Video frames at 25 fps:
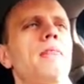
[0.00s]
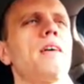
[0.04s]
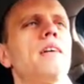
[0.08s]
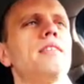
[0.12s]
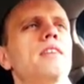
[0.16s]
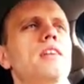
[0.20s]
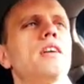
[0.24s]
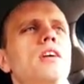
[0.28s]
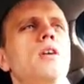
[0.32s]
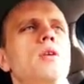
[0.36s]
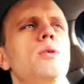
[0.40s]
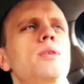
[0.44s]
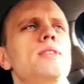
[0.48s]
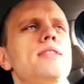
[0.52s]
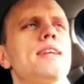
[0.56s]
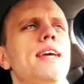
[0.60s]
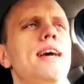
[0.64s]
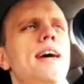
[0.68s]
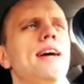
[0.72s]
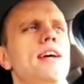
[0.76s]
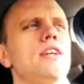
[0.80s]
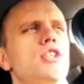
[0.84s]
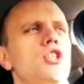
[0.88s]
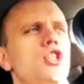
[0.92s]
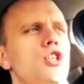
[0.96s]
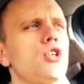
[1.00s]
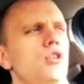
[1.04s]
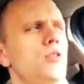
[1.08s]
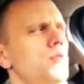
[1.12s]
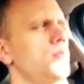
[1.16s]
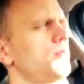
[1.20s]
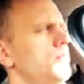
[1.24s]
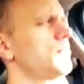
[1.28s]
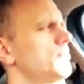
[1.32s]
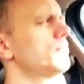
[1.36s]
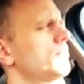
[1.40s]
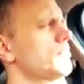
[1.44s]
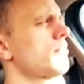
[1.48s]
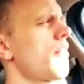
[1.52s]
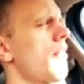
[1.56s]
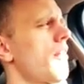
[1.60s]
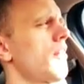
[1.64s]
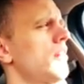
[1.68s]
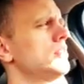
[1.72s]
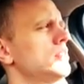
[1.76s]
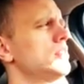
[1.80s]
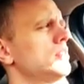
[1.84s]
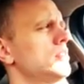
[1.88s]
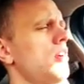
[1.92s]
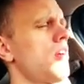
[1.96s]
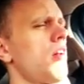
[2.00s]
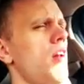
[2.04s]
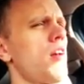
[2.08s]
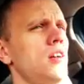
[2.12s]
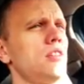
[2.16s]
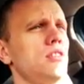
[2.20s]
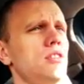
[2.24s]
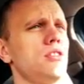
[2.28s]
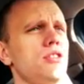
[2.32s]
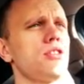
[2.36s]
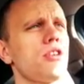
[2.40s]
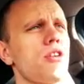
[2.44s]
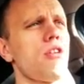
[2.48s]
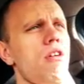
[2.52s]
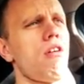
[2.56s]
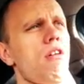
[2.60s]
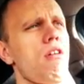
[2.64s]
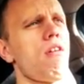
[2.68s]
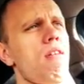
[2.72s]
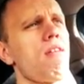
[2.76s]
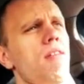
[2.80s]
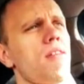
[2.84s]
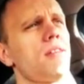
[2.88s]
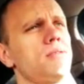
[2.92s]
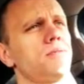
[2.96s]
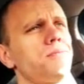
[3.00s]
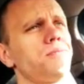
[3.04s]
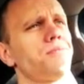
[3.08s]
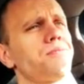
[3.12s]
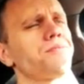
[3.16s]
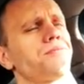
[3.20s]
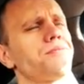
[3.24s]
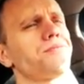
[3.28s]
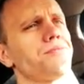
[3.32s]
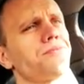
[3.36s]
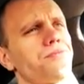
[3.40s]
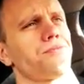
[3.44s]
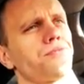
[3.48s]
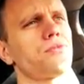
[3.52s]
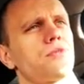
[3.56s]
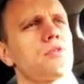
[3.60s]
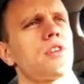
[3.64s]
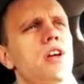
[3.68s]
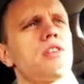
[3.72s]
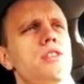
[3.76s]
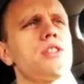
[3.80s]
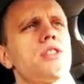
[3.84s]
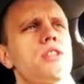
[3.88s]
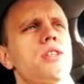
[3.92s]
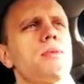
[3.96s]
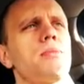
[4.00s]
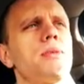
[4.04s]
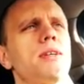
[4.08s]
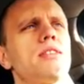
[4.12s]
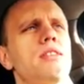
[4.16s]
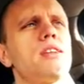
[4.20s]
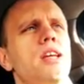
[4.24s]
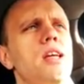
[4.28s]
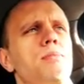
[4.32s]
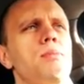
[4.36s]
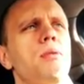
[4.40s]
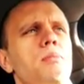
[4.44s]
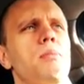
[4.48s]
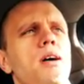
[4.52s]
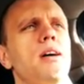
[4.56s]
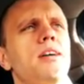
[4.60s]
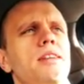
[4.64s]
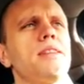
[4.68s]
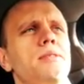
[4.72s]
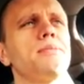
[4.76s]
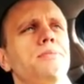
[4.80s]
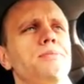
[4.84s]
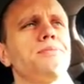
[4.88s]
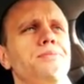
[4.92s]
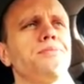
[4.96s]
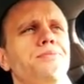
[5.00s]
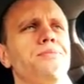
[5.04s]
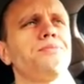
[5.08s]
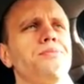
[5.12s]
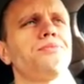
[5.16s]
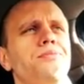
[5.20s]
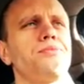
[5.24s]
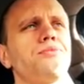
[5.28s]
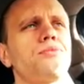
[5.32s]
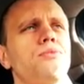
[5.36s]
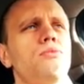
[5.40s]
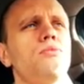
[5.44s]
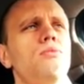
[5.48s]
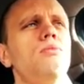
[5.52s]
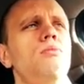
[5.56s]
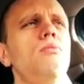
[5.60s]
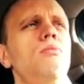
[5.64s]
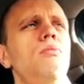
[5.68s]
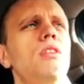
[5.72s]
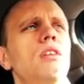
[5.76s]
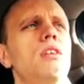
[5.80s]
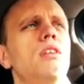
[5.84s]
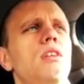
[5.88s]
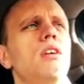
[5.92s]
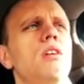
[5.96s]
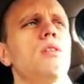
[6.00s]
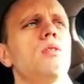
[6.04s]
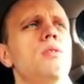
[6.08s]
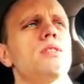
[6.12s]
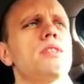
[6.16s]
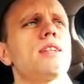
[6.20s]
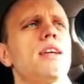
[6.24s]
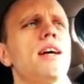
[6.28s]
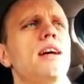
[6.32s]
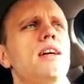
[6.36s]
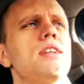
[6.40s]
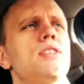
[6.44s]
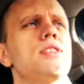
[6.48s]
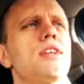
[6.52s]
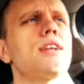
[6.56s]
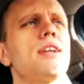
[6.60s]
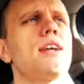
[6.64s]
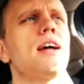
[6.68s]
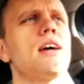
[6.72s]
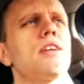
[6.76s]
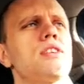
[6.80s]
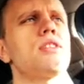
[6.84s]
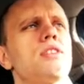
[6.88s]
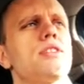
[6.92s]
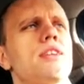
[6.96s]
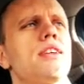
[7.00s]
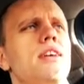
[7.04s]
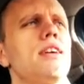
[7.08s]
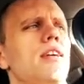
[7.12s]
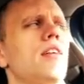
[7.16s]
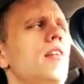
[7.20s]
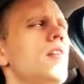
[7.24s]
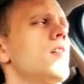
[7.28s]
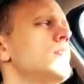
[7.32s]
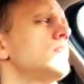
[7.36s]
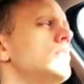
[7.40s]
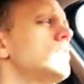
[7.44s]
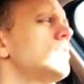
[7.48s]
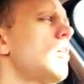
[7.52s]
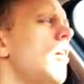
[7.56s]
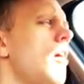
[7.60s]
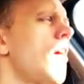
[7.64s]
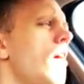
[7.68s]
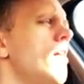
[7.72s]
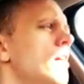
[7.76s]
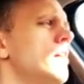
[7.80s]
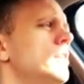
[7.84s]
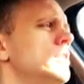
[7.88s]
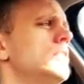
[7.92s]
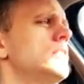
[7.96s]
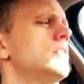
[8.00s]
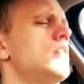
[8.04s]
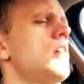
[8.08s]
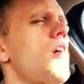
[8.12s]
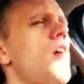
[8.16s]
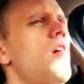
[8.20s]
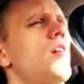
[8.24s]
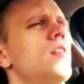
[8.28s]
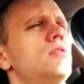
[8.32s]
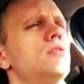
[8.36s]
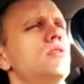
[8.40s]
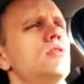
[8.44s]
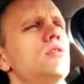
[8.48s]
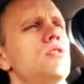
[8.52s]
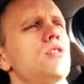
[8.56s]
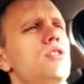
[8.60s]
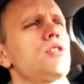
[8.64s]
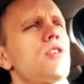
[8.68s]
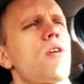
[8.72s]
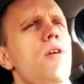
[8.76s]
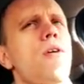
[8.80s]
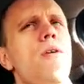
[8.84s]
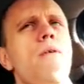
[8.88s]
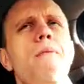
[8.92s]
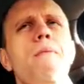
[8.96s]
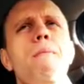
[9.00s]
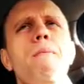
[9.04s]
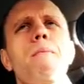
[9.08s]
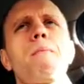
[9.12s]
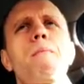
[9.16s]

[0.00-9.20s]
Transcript: then code is cash. So just something to keep in mind. Code is cash and cash is king. So